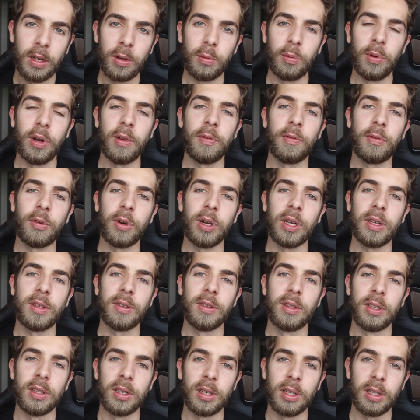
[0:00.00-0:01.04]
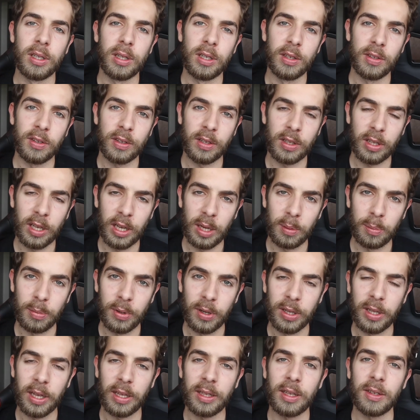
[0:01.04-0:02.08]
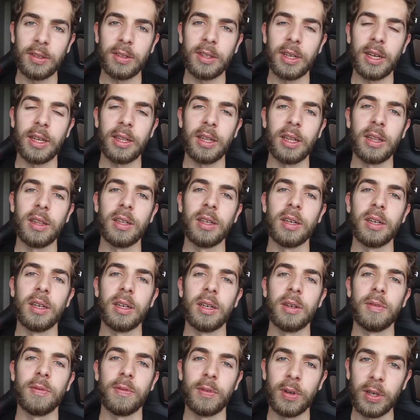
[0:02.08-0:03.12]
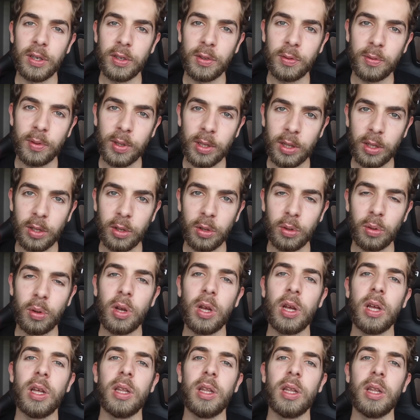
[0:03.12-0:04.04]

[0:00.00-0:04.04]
rephrase the disclaimer that I said in the first video.